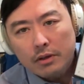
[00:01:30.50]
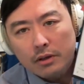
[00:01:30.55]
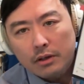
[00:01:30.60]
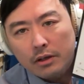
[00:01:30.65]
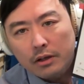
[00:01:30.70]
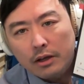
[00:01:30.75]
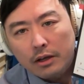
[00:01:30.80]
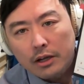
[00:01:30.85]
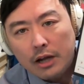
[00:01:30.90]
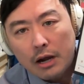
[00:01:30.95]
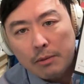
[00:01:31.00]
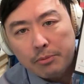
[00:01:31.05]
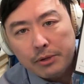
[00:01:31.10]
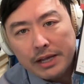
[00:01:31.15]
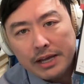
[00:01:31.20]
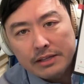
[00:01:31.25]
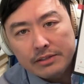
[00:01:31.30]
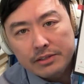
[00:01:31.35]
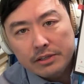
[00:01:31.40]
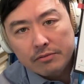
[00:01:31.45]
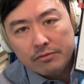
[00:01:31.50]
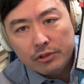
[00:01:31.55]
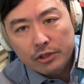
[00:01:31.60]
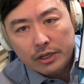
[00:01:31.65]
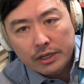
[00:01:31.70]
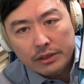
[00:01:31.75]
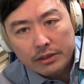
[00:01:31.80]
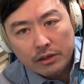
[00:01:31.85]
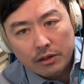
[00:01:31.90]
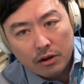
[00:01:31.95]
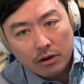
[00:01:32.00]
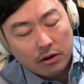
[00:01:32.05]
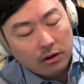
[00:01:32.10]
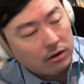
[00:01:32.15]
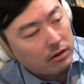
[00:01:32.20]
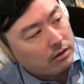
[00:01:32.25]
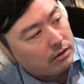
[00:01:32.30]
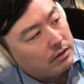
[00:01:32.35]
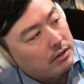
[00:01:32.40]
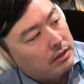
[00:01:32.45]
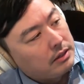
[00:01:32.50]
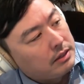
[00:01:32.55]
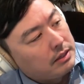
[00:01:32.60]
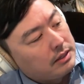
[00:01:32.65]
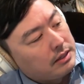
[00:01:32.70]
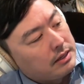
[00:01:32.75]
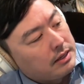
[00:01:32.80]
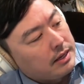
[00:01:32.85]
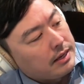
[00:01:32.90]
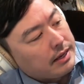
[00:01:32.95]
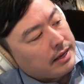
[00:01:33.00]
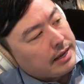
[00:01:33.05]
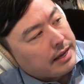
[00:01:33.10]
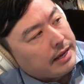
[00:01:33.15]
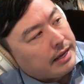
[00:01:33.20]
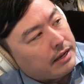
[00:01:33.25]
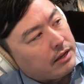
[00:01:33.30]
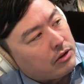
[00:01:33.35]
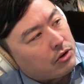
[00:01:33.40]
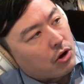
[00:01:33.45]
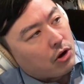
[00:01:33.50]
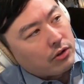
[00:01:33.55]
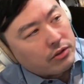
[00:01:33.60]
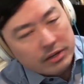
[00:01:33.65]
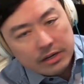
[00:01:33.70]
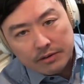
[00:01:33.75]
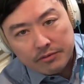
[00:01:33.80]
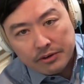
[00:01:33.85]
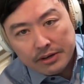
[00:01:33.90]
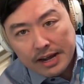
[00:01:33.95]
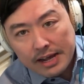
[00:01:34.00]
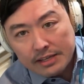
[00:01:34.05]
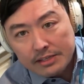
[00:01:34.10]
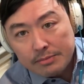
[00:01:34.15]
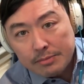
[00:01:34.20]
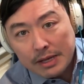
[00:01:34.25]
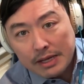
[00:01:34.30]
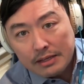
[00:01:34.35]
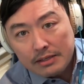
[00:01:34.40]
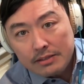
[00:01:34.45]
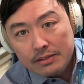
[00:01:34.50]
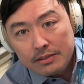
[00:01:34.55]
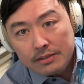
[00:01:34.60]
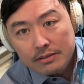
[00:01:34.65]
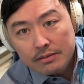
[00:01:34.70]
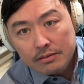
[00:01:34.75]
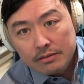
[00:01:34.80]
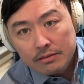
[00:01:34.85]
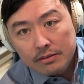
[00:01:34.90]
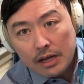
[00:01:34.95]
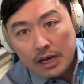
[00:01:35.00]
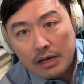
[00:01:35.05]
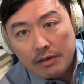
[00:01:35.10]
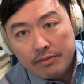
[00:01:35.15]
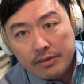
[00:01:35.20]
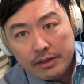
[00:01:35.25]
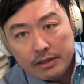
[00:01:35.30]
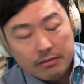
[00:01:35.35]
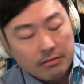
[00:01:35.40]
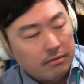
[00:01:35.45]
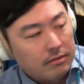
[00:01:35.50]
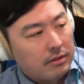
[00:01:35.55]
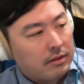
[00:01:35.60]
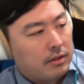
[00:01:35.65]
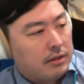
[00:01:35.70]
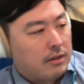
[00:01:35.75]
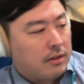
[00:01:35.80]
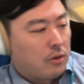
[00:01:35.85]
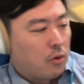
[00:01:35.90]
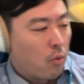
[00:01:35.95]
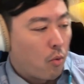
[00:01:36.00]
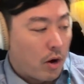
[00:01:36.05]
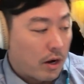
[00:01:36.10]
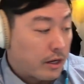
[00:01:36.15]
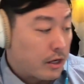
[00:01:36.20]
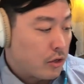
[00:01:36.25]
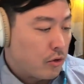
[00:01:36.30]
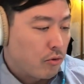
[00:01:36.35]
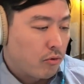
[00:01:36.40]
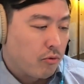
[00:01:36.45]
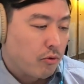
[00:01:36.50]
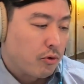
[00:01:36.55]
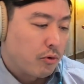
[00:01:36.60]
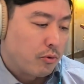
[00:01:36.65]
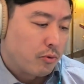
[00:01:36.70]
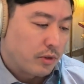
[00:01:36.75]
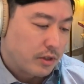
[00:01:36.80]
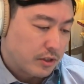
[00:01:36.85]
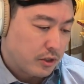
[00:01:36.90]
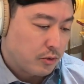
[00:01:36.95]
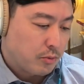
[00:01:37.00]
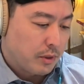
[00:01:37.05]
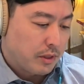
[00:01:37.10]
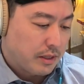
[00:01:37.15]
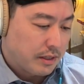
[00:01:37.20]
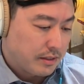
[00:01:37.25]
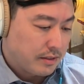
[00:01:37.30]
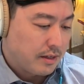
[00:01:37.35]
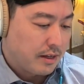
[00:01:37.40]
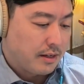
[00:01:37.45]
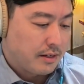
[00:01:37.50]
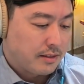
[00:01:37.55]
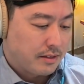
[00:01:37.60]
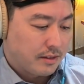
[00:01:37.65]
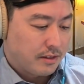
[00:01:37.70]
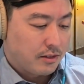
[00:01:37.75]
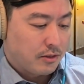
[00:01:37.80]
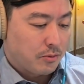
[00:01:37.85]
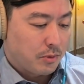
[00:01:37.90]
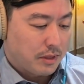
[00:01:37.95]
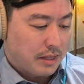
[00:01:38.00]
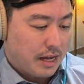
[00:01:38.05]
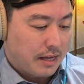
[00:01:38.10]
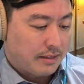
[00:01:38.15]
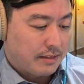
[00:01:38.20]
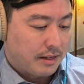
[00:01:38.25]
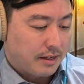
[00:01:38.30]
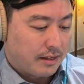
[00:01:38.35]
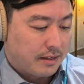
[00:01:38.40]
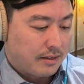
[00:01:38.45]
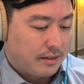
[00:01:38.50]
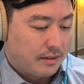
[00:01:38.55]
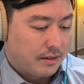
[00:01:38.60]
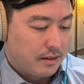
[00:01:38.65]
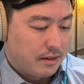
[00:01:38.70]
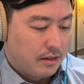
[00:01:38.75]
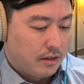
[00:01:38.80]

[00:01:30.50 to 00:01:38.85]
a comprehensive look at the car and all the different aspects of it, walking you through this is what this does, this is what that does.